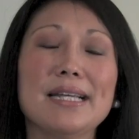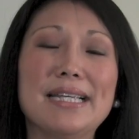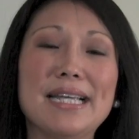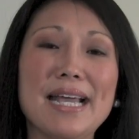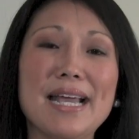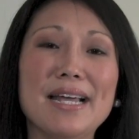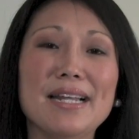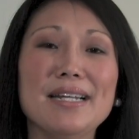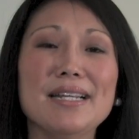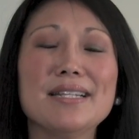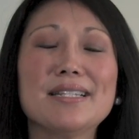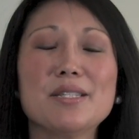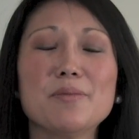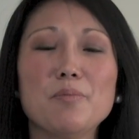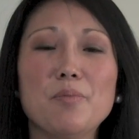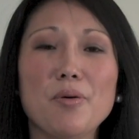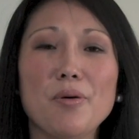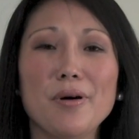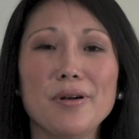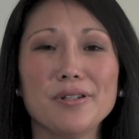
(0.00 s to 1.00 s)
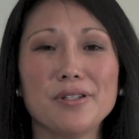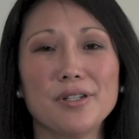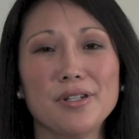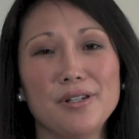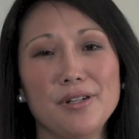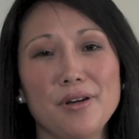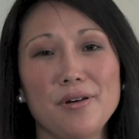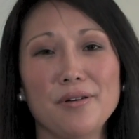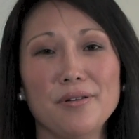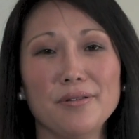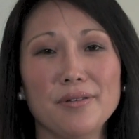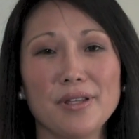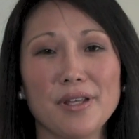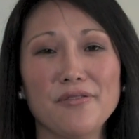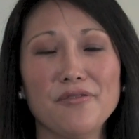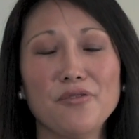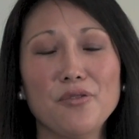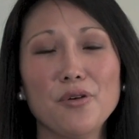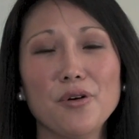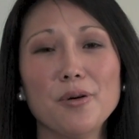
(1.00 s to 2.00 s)
Again, it's important to note
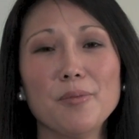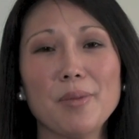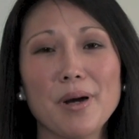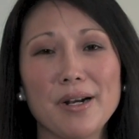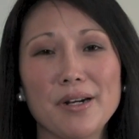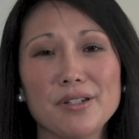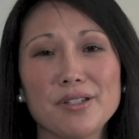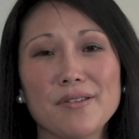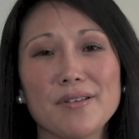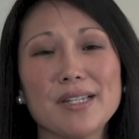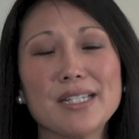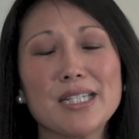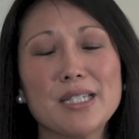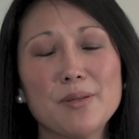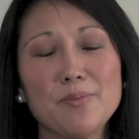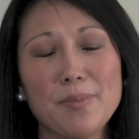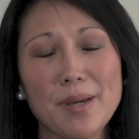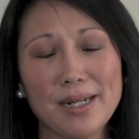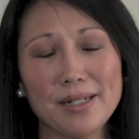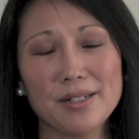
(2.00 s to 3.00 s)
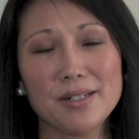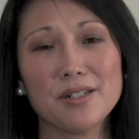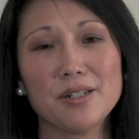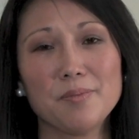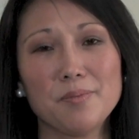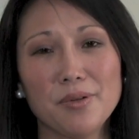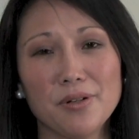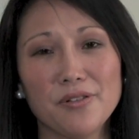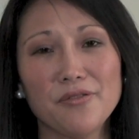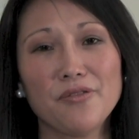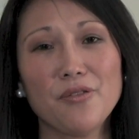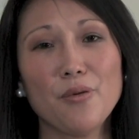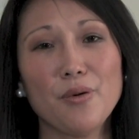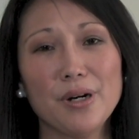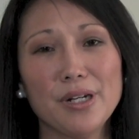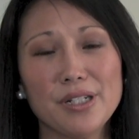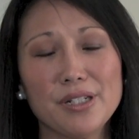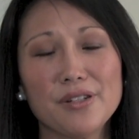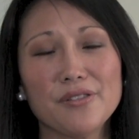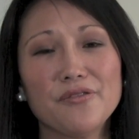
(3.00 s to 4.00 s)
that foreign buyers are expected to put
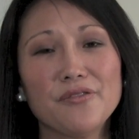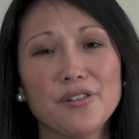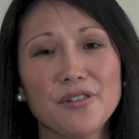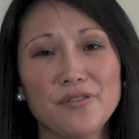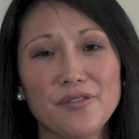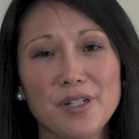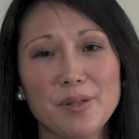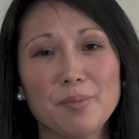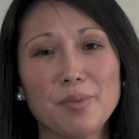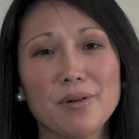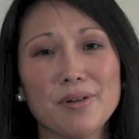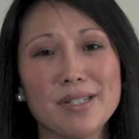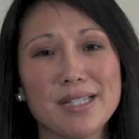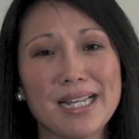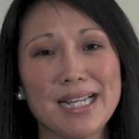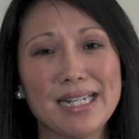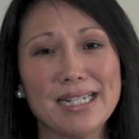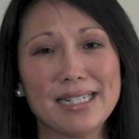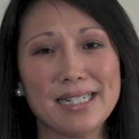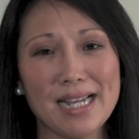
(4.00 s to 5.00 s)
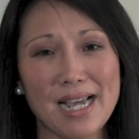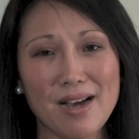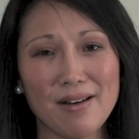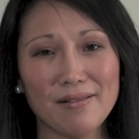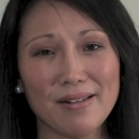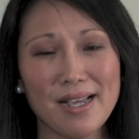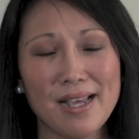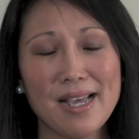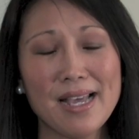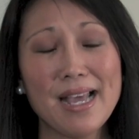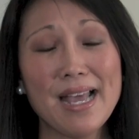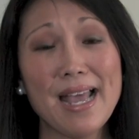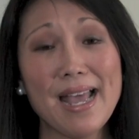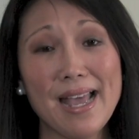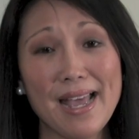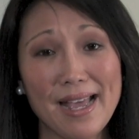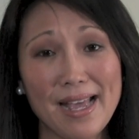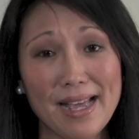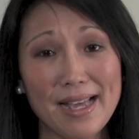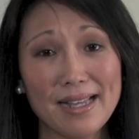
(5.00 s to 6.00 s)
40 to 50% down
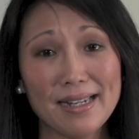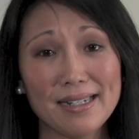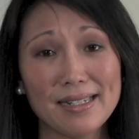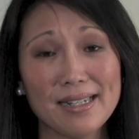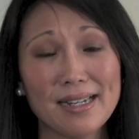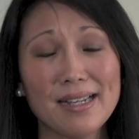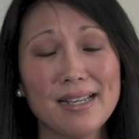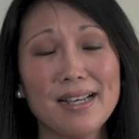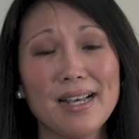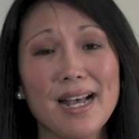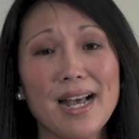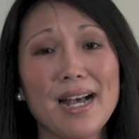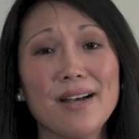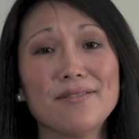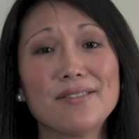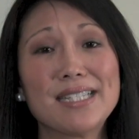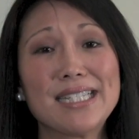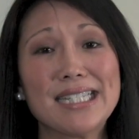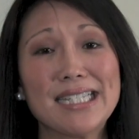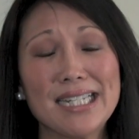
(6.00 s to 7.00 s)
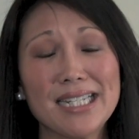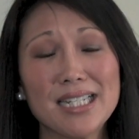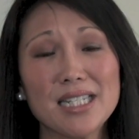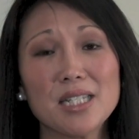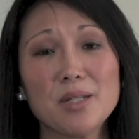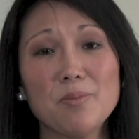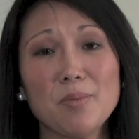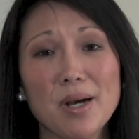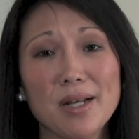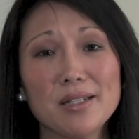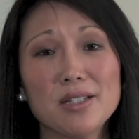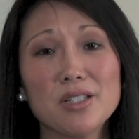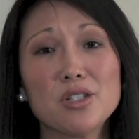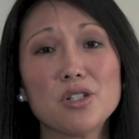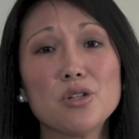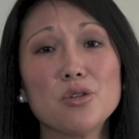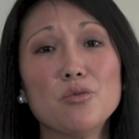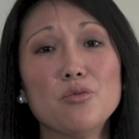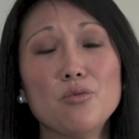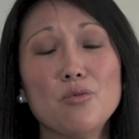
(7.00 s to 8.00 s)
and have 6 months
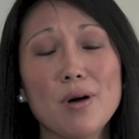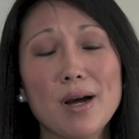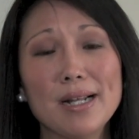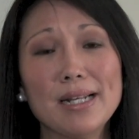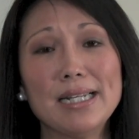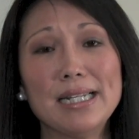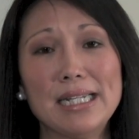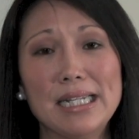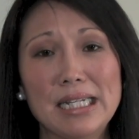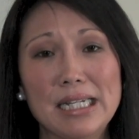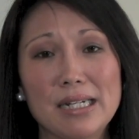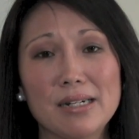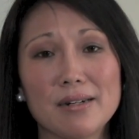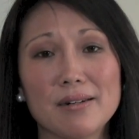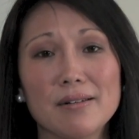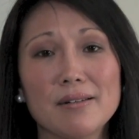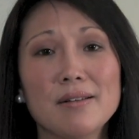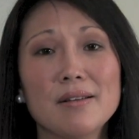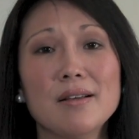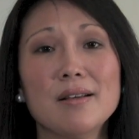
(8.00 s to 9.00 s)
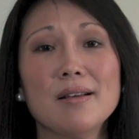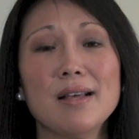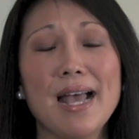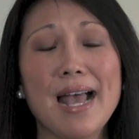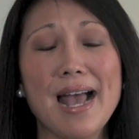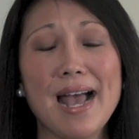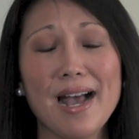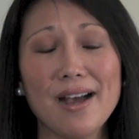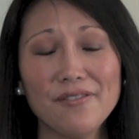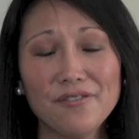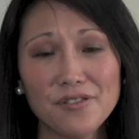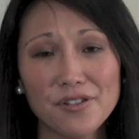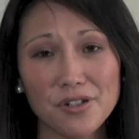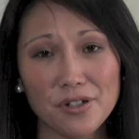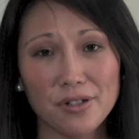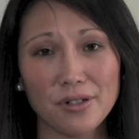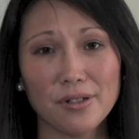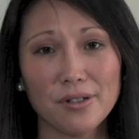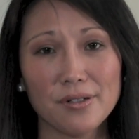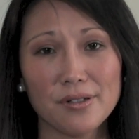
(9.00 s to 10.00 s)
to 1 year after
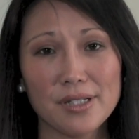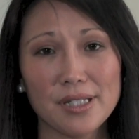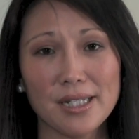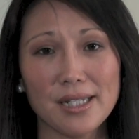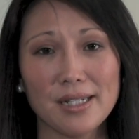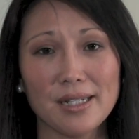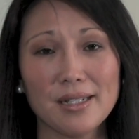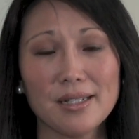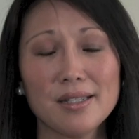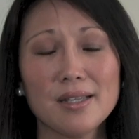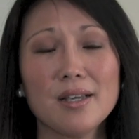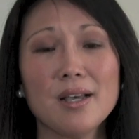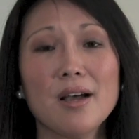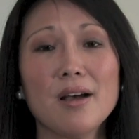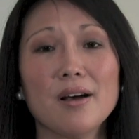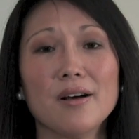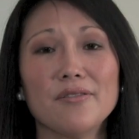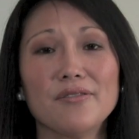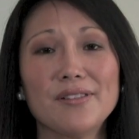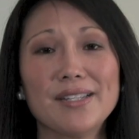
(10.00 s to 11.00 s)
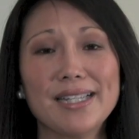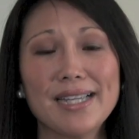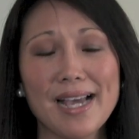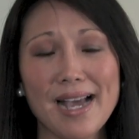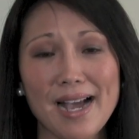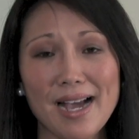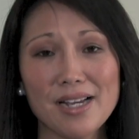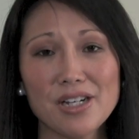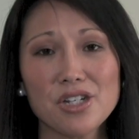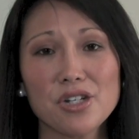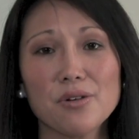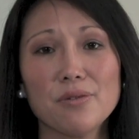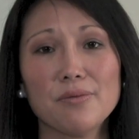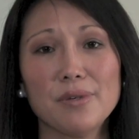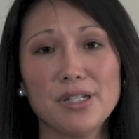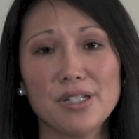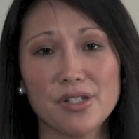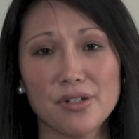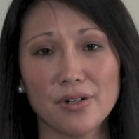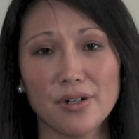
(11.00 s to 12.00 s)
closing of cash
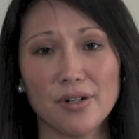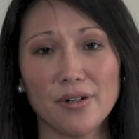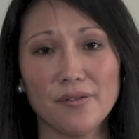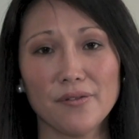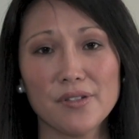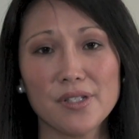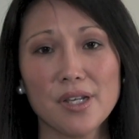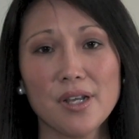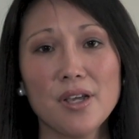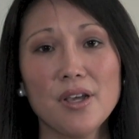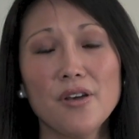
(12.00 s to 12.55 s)
reserves